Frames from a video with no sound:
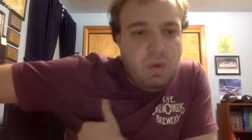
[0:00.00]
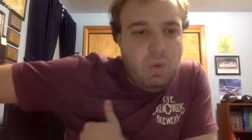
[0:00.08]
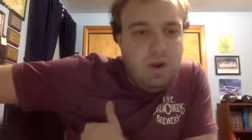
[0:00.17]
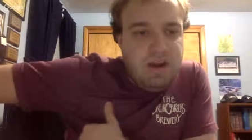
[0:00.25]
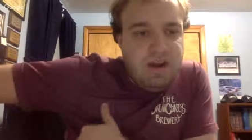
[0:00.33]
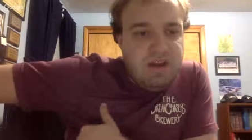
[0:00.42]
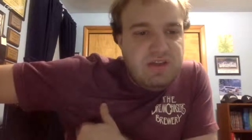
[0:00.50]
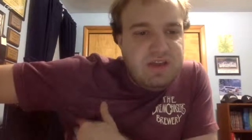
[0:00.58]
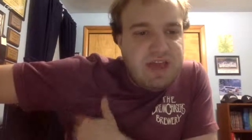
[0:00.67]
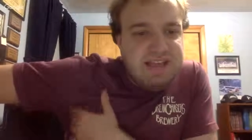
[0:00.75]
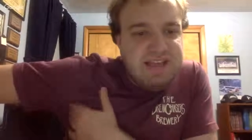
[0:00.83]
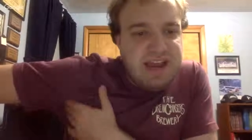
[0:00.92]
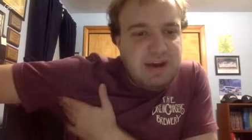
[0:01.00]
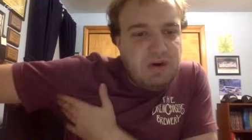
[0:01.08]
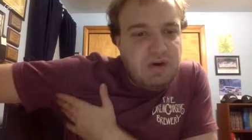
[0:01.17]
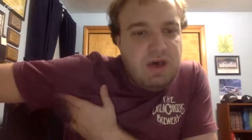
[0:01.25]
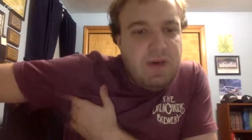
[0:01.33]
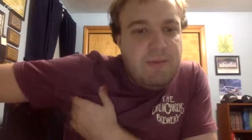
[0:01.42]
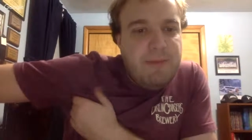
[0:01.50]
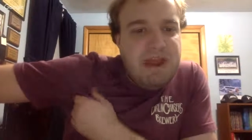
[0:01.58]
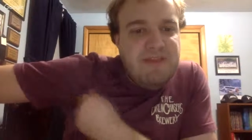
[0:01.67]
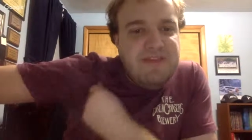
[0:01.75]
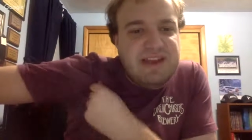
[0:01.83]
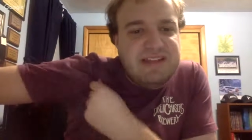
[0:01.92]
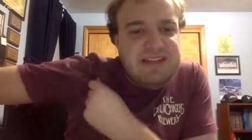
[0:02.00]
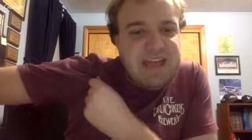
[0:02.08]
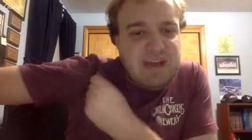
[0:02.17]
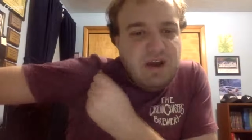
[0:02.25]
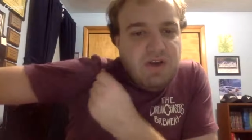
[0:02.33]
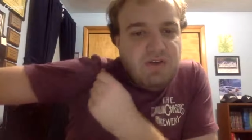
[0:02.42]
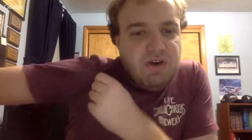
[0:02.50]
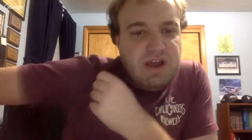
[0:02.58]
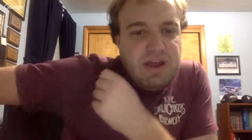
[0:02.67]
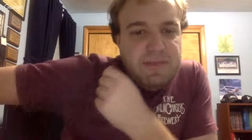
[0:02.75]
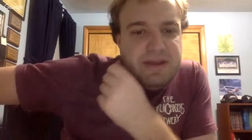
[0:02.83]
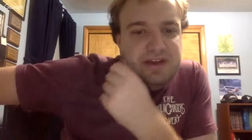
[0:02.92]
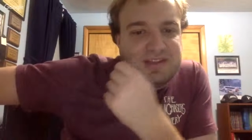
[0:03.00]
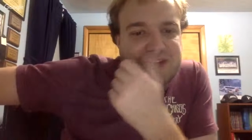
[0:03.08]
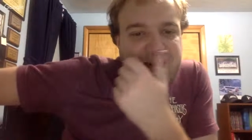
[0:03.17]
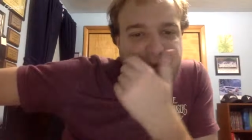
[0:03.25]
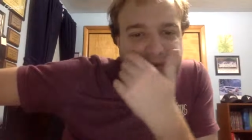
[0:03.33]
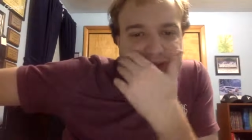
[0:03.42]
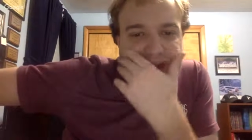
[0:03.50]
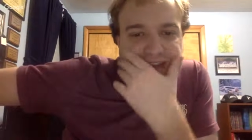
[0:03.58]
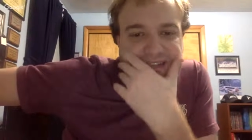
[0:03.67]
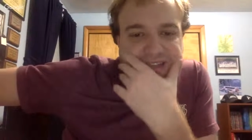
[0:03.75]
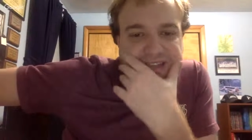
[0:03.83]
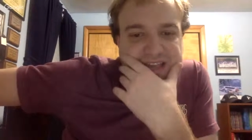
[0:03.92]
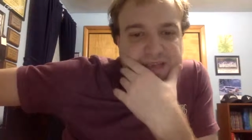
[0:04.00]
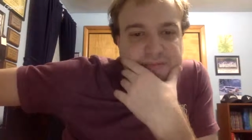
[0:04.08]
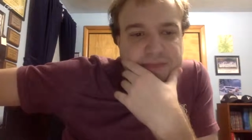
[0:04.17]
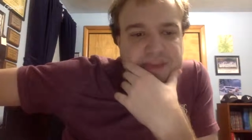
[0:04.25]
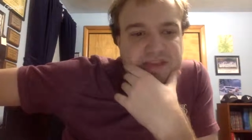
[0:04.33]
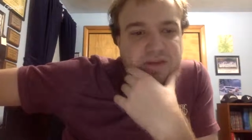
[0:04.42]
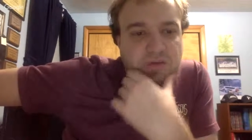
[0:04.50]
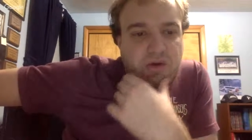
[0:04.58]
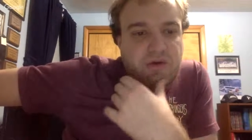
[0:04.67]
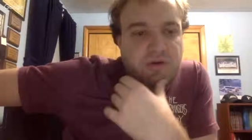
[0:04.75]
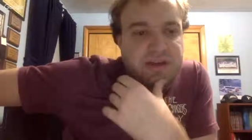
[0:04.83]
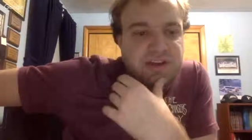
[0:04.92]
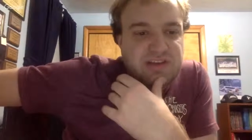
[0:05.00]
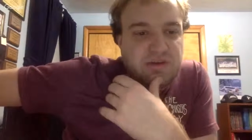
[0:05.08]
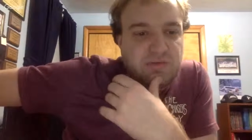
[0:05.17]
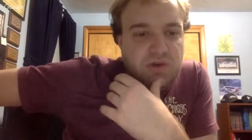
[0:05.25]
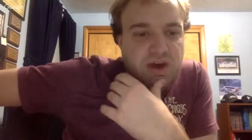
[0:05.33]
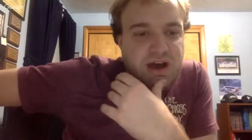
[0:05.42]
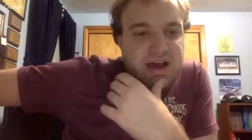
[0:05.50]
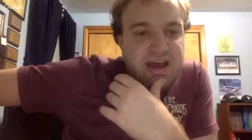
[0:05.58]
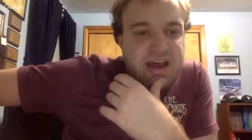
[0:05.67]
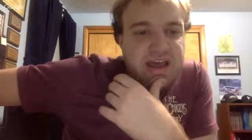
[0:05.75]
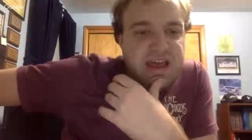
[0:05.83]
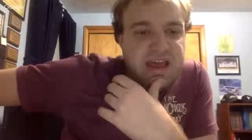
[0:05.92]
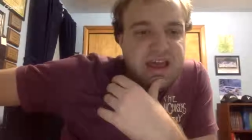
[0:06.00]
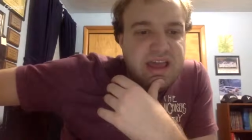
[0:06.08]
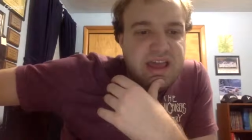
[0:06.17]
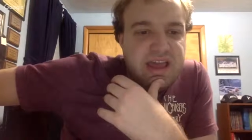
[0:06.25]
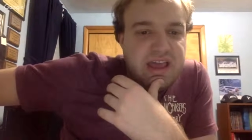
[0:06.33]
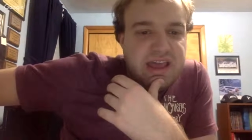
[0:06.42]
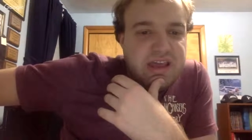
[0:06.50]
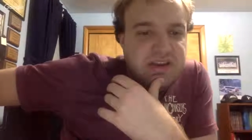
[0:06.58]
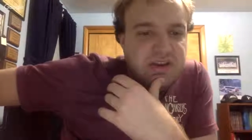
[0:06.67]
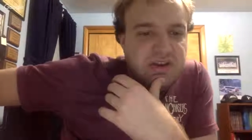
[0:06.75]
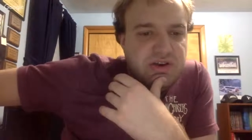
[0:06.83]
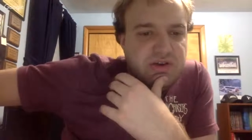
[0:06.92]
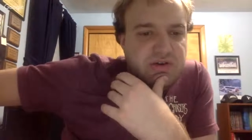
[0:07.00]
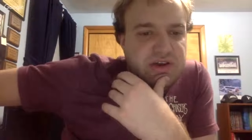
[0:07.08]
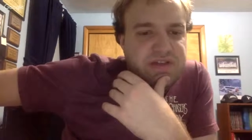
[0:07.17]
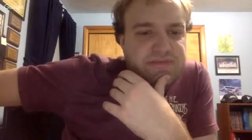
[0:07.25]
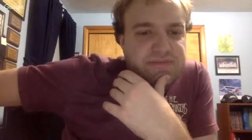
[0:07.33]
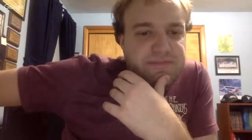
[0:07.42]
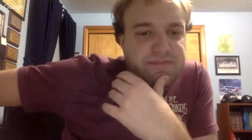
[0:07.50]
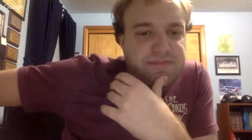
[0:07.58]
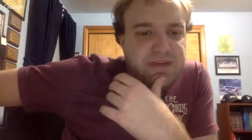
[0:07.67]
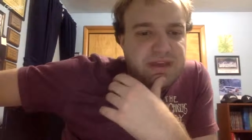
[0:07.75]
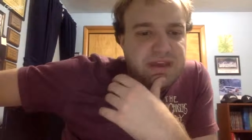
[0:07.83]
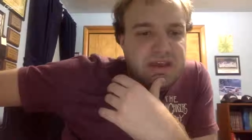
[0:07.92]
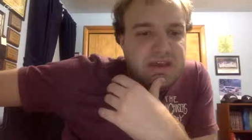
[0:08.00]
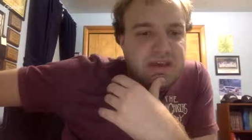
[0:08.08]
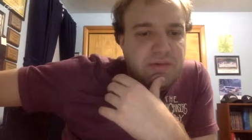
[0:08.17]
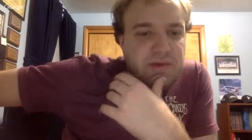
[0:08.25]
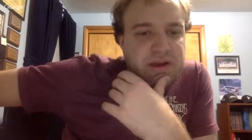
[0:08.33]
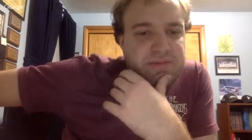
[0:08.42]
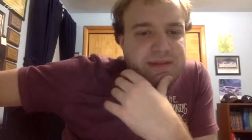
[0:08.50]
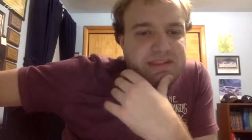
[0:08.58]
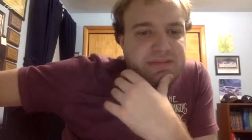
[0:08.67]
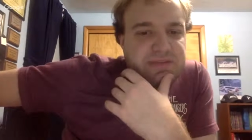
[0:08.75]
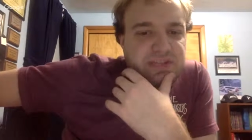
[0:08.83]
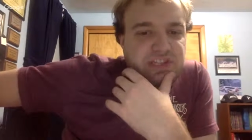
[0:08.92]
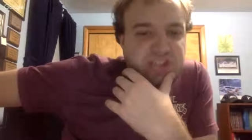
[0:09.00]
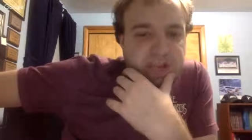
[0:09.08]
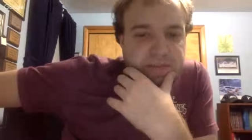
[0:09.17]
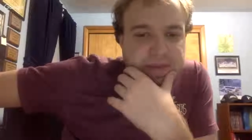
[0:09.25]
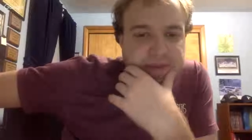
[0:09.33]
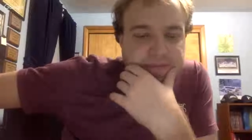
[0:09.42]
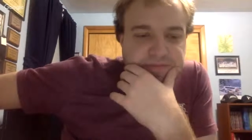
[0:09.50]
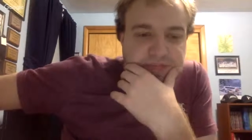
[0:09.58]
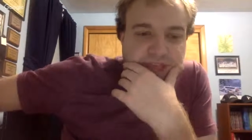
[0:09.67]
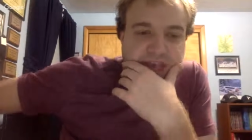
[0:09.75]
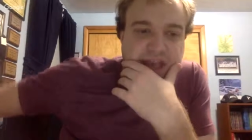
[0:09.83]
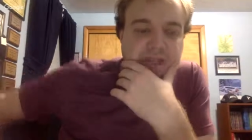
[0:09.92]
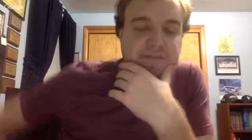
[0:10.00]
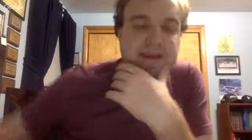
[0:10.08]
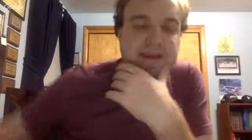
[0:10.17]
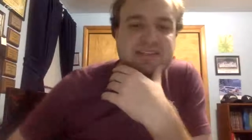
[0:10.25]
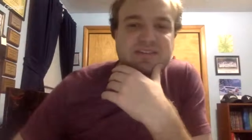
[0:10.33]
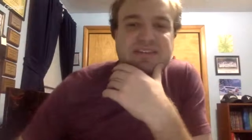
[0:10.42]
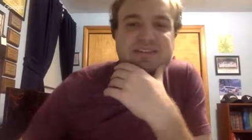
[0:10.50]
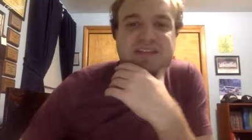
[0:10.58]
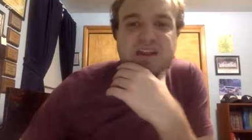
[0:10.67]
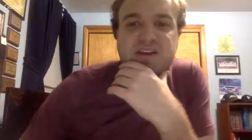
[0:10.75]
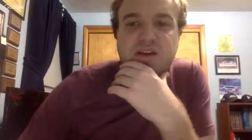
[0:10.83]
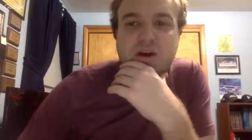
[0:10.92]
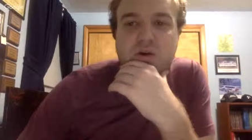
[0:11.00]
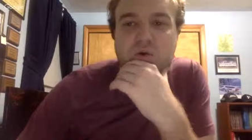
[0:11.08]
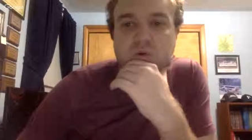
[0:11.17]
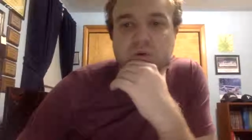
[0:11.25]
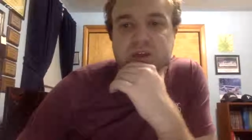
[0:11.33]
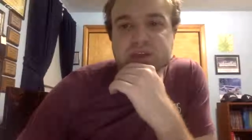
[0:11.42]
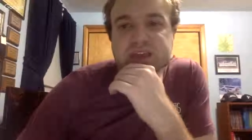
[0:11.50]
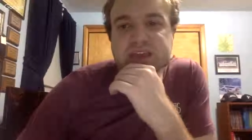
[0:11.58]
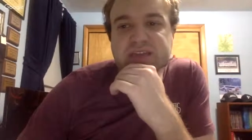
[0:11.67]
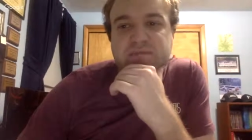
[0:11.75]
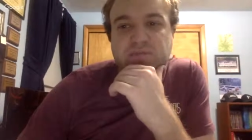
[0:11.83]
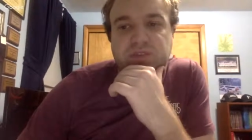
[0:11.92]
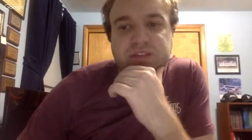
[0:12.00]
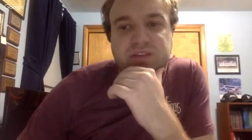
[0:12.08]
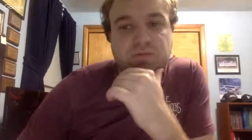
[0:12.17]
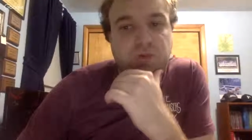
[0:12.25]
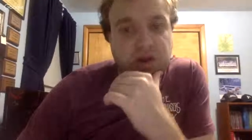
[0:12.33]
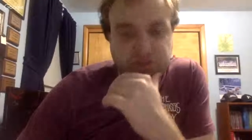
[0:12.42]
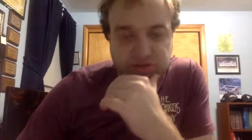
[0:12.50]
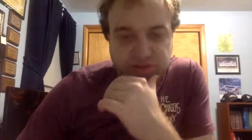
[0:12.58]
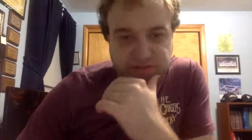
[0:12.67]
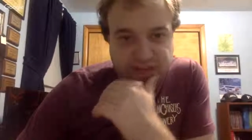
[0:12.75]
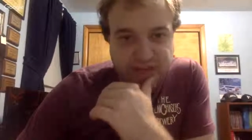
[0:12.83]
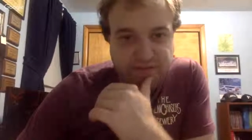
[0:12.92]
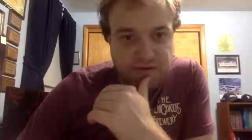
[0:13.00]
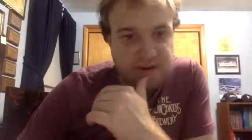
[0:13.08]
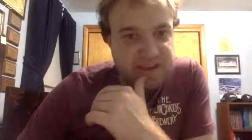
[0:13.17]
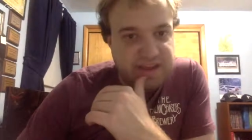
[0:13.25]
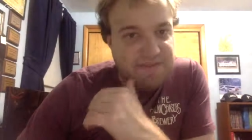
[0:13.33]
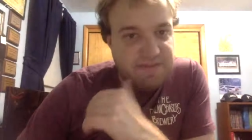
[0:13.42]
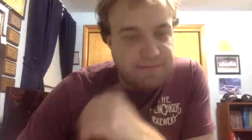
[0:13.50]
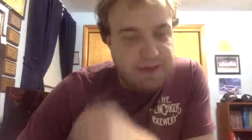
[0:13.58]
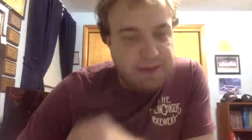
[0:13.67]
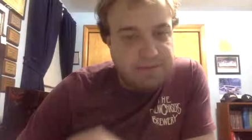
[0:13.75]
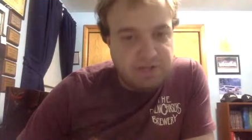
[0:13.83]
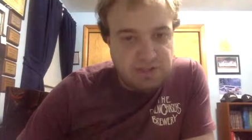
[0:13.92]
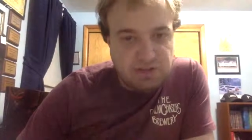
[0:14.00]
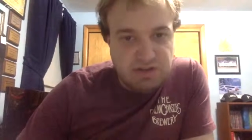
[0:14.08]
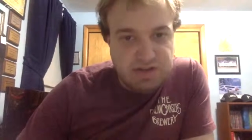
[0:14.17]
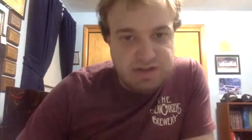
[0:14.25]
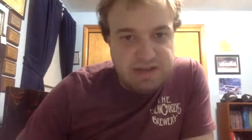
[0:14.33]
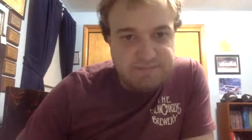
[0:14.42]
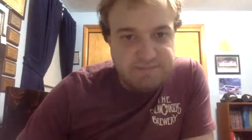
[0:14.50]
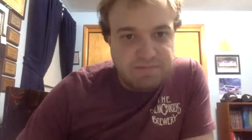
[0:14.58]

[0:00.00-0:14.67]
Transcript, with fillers: winning the U K title, main eventing TakeOver, being on top in N X T, and being in the Royal Rumble match on Raw. He knew if... what it meant to be champion, and he basically said, you know, he gave he did Walter a favor and gave him an opportunity.